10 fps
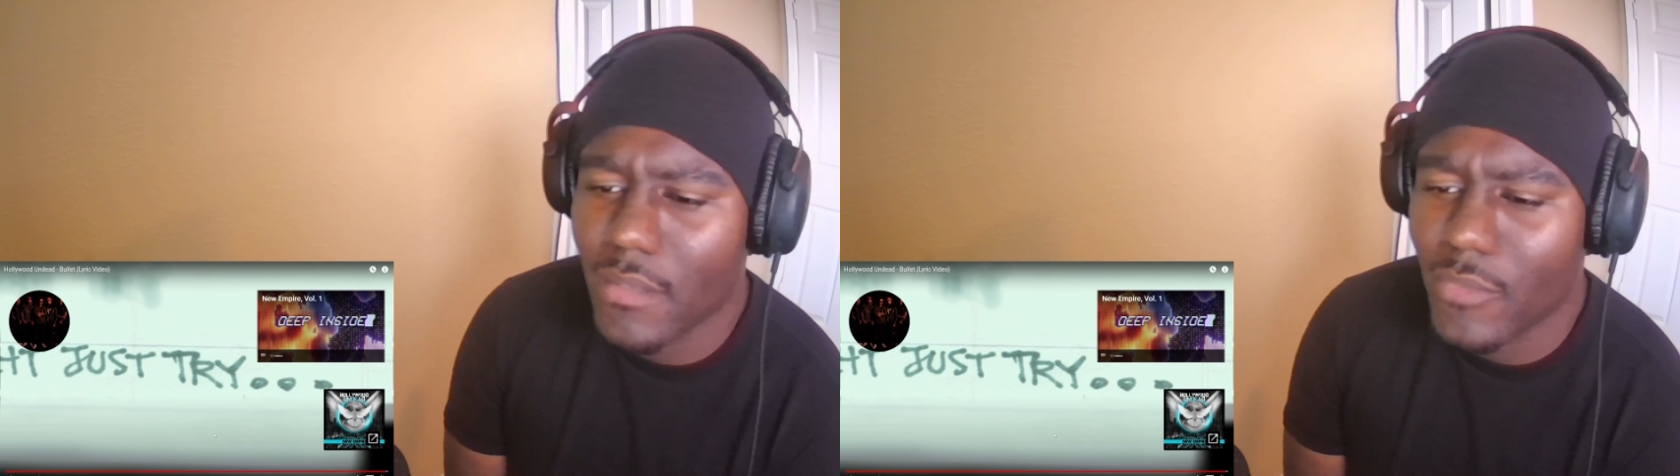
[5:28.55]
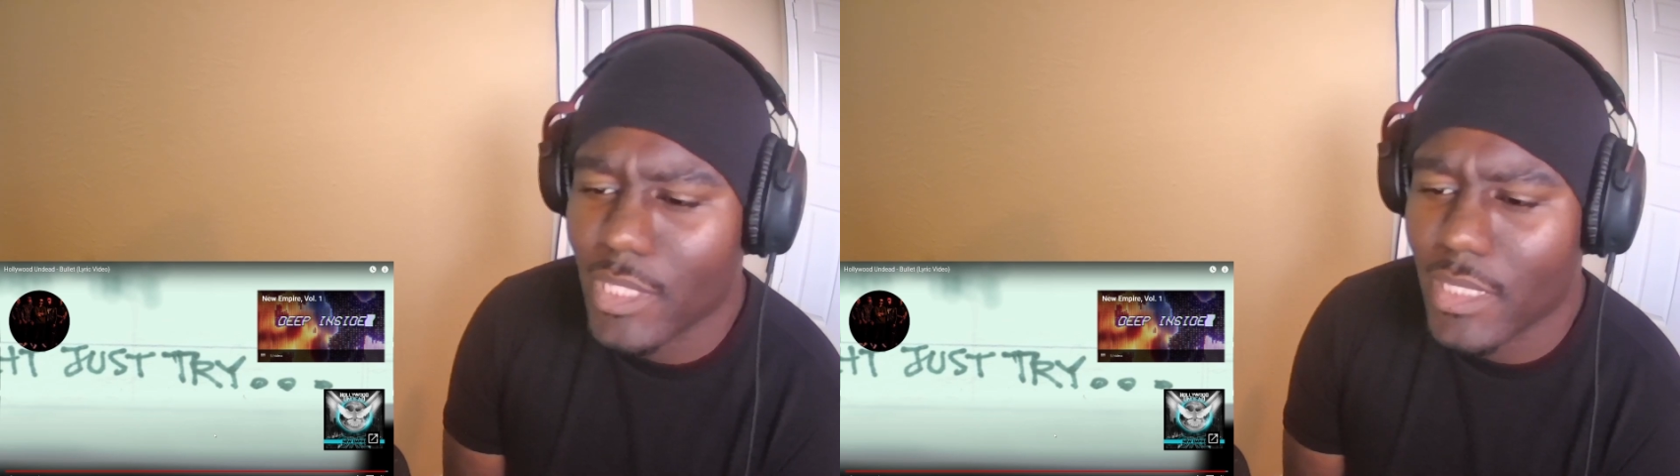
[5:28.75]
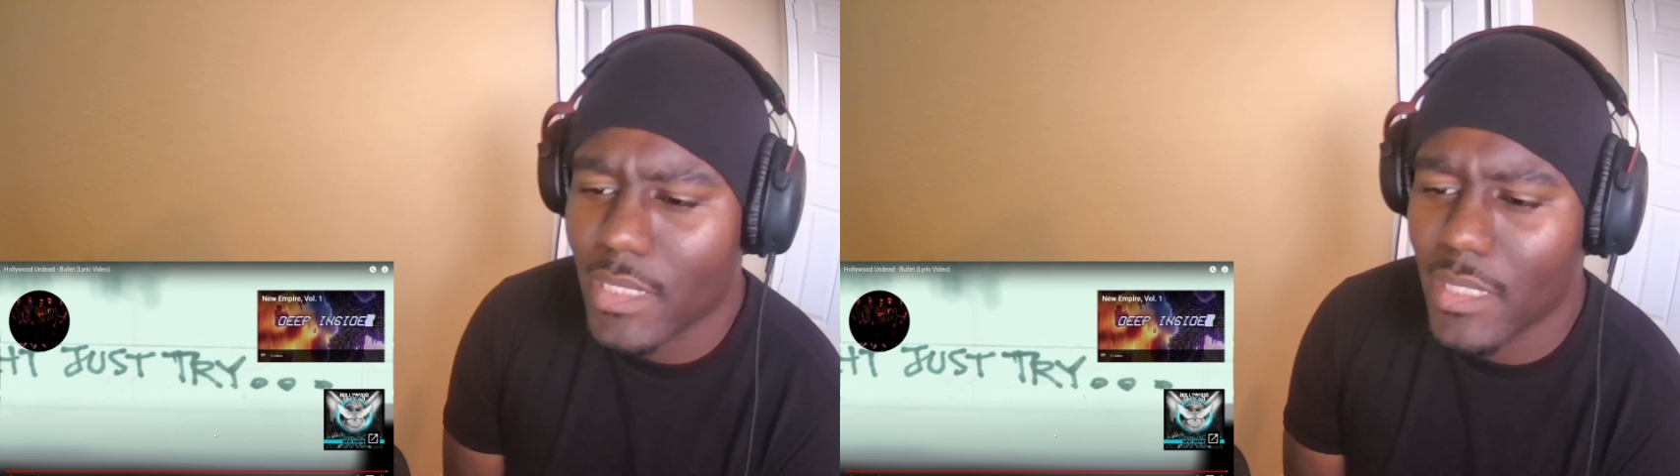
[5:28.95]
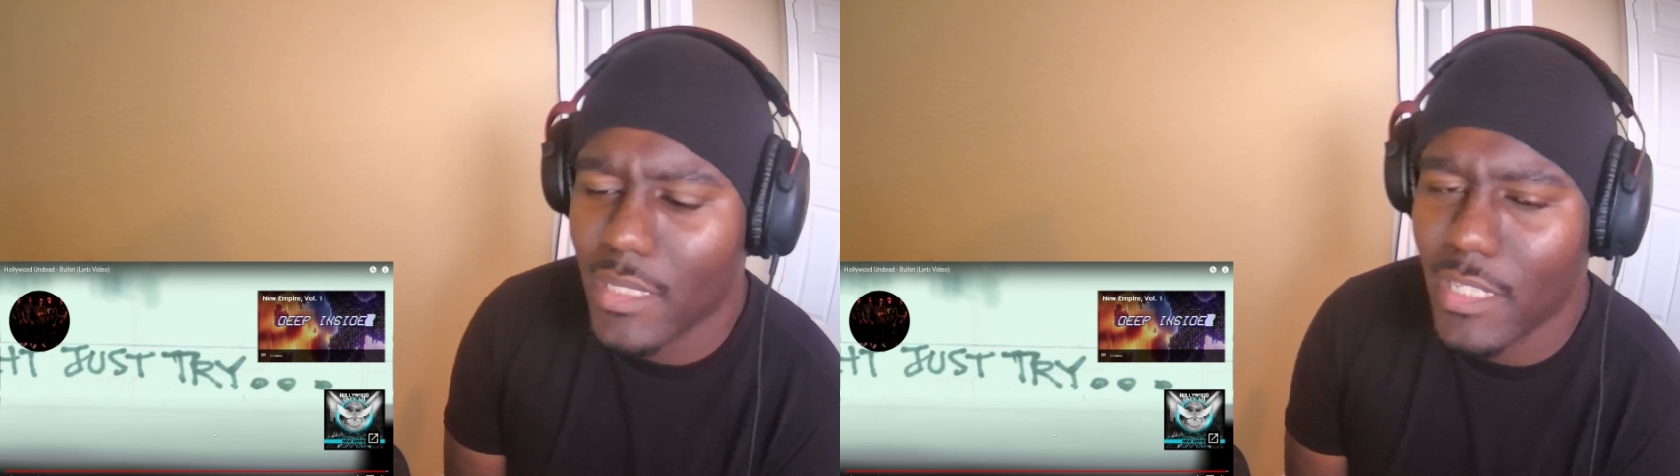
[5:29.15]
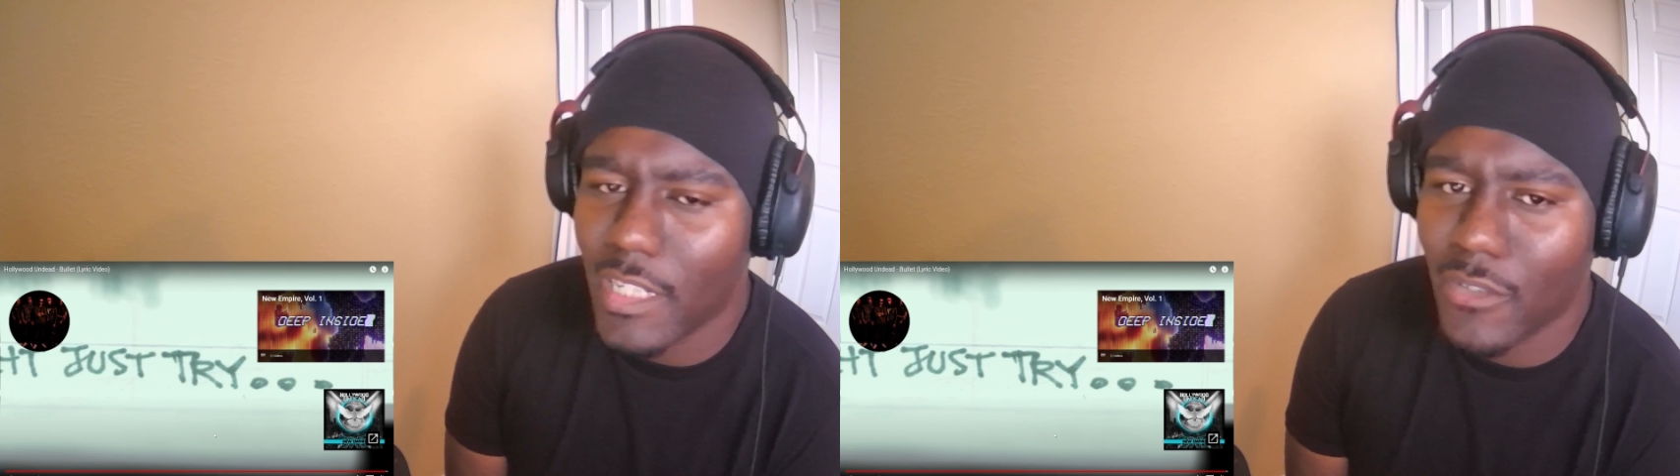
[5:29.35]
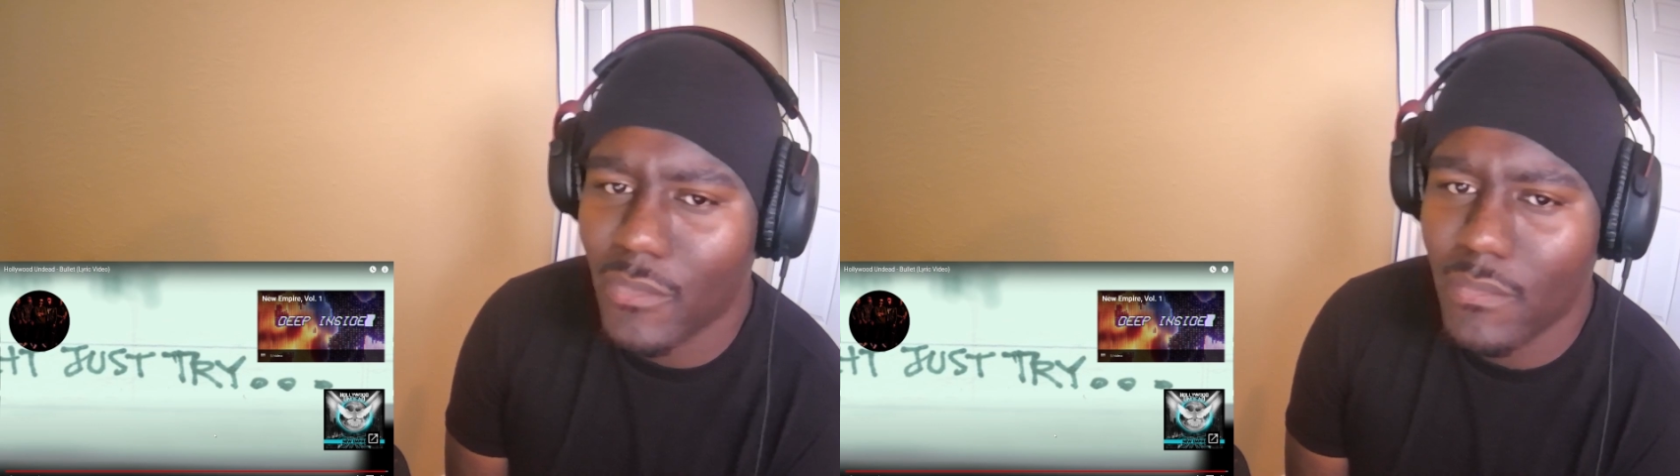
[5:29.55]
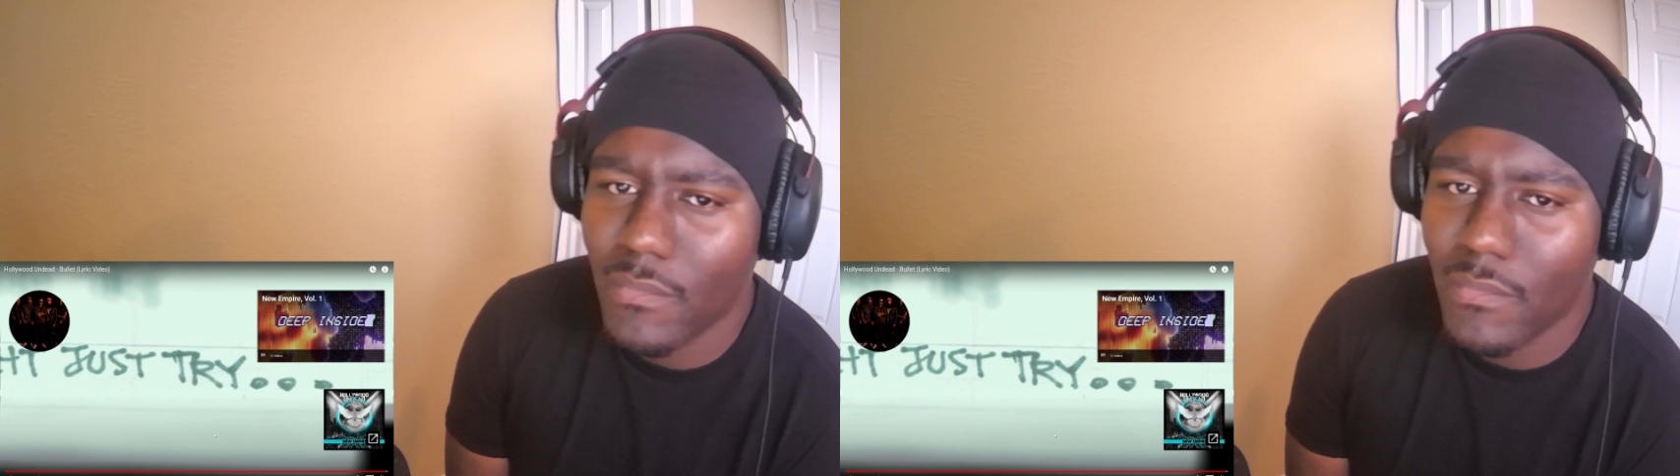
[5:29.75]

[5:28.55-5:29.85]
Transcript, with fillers: was, you know,